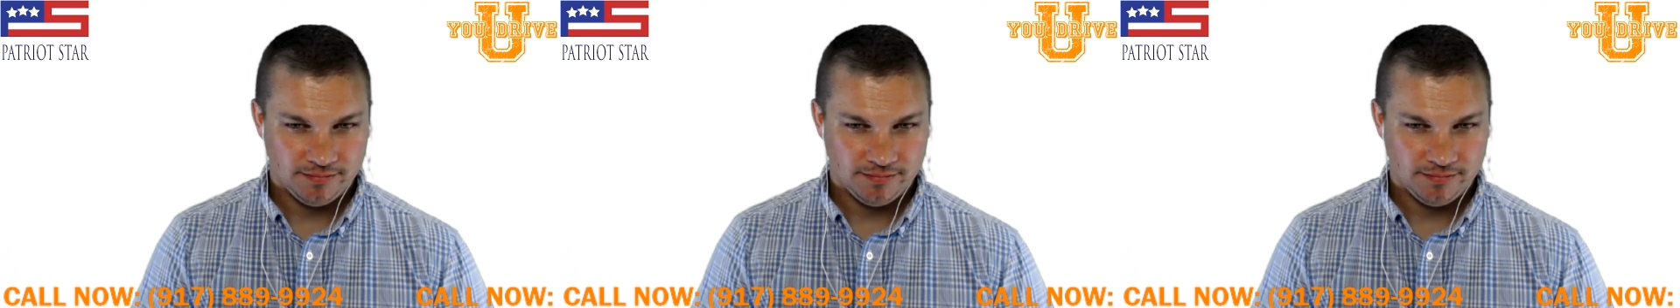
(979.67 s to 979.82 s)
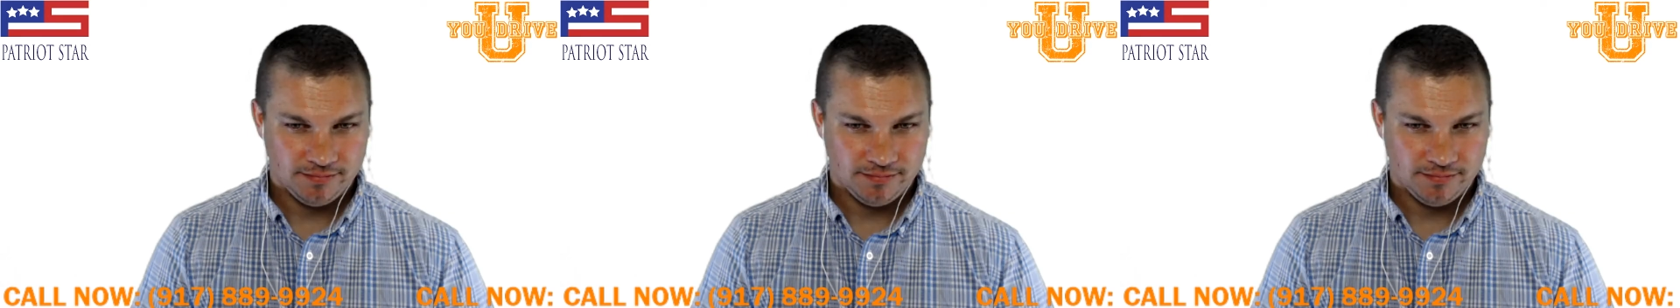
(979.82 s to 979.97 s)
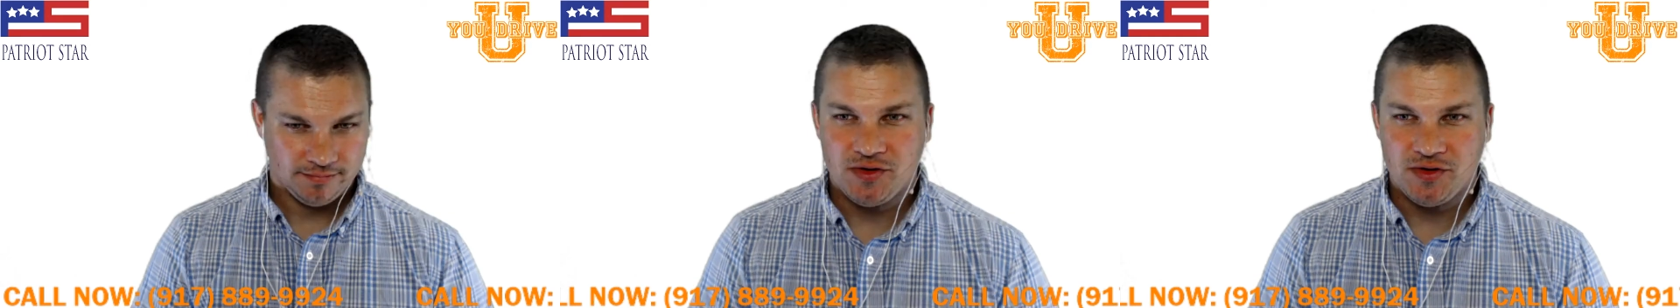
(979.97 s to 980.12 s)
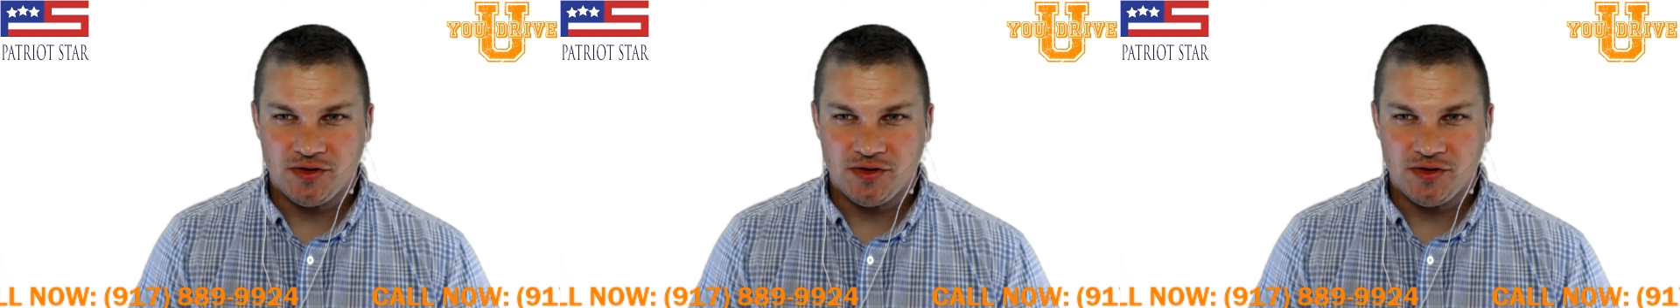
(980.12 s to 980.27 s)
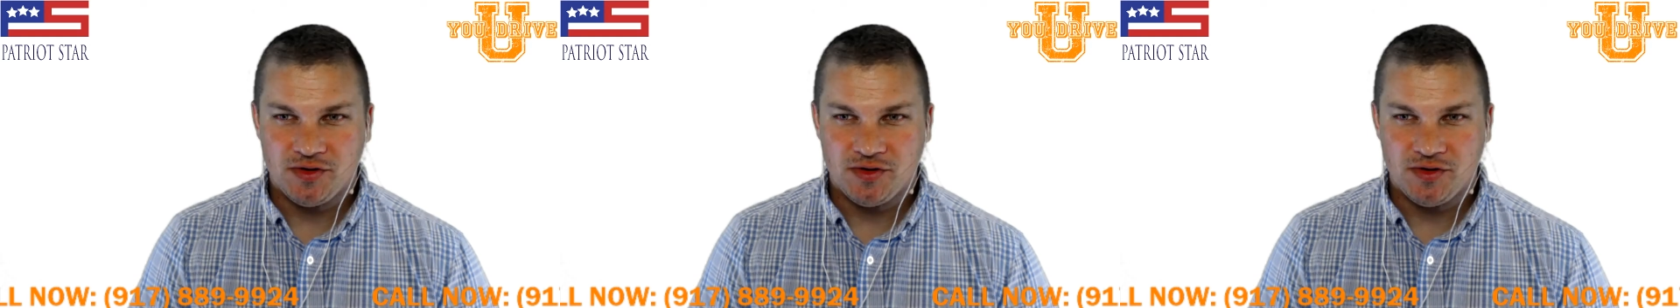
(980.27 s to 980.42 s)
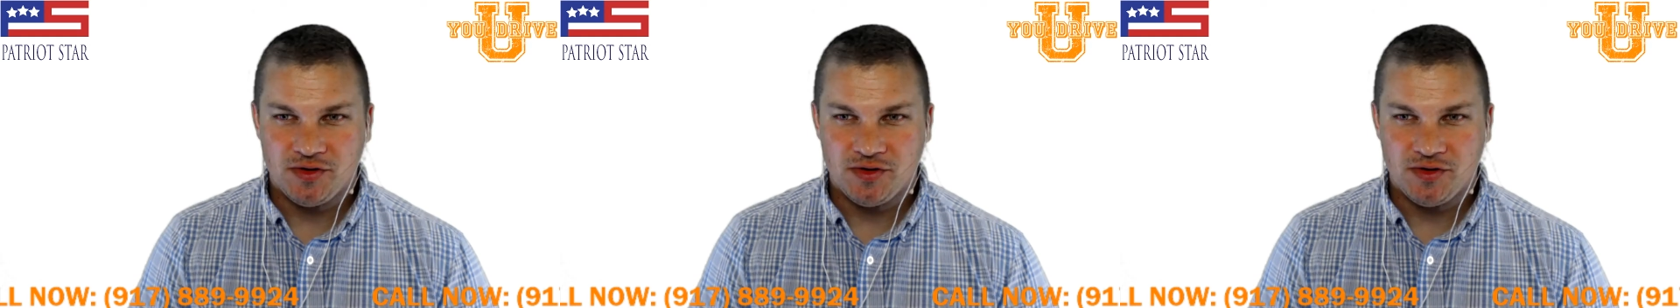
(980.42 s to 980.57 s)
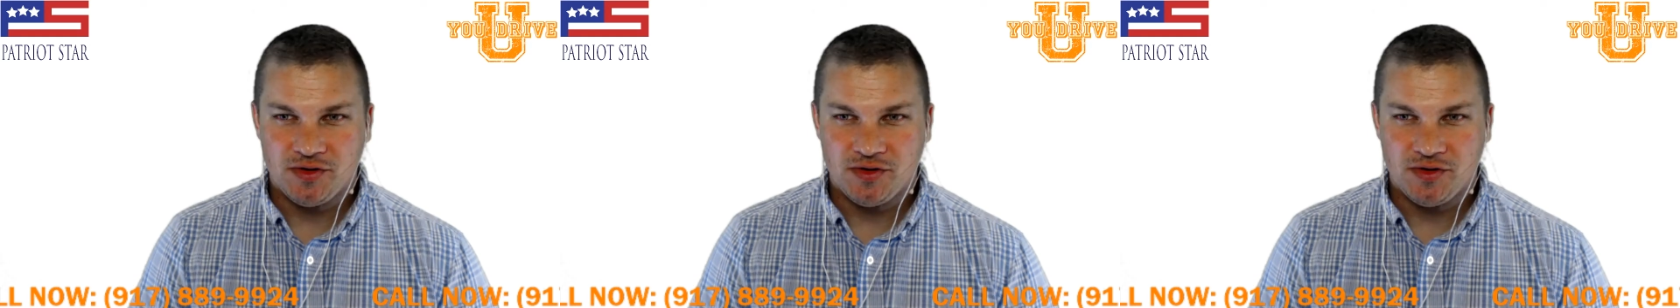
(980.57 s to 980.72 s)
Let me
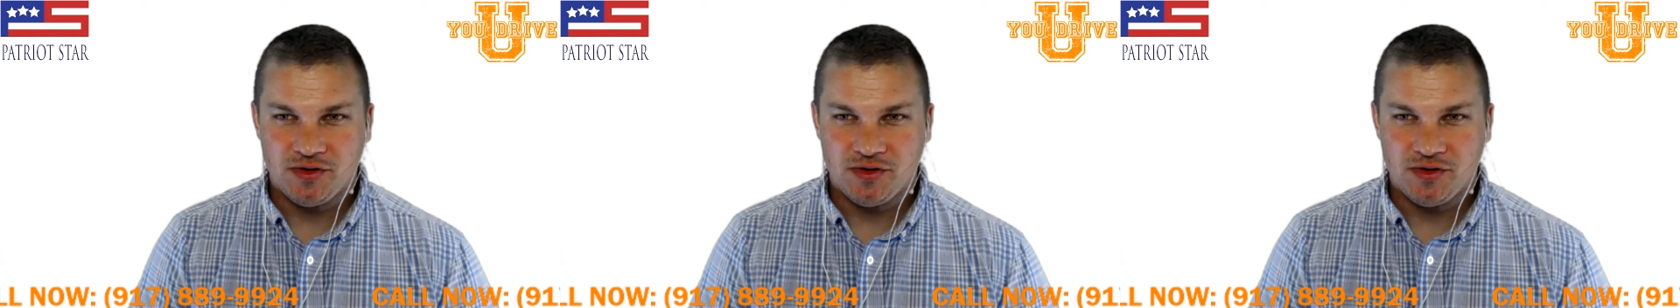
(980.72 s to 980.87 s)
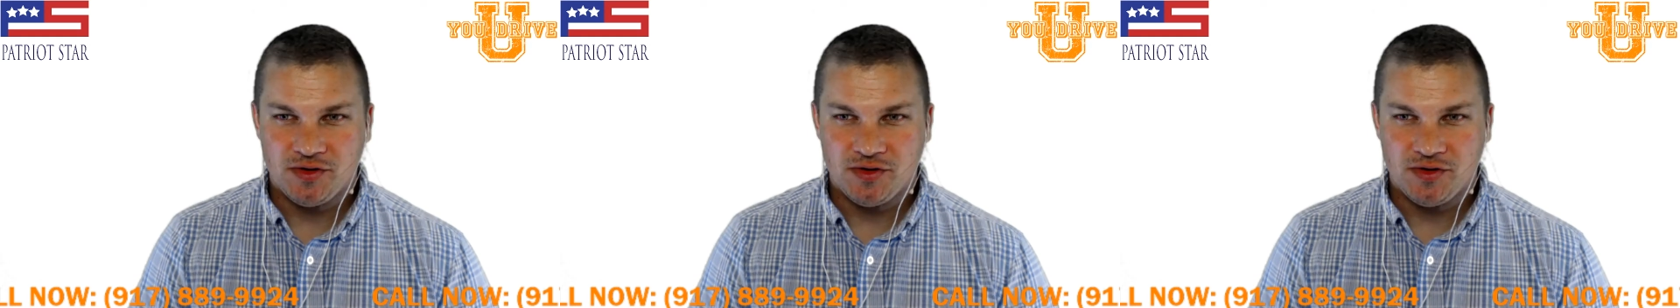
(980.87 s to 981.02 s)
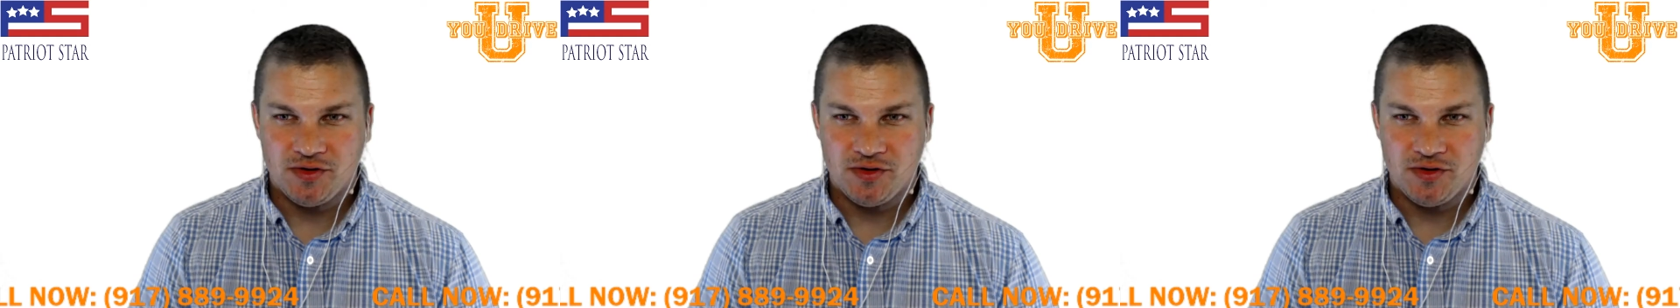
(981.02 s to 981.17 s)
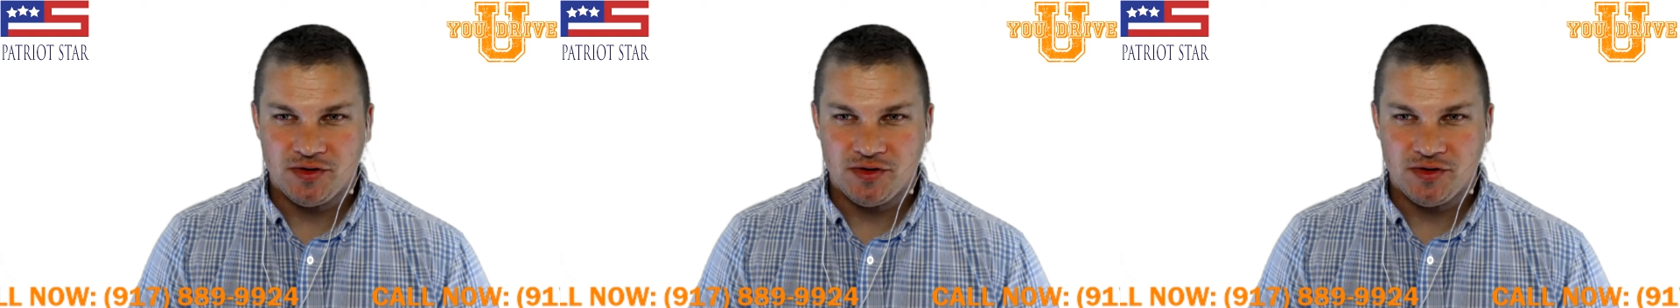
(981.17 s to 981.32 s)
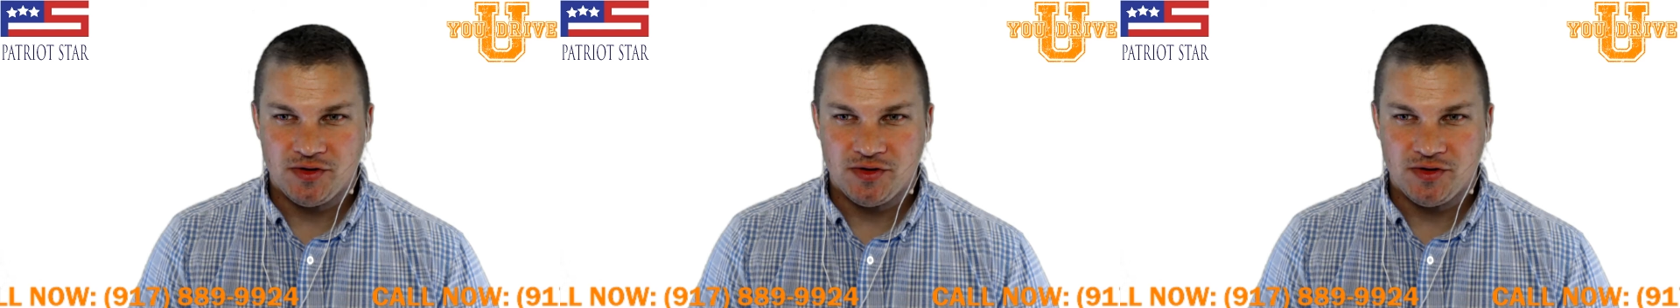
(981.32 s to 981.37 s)
talk about this a minute.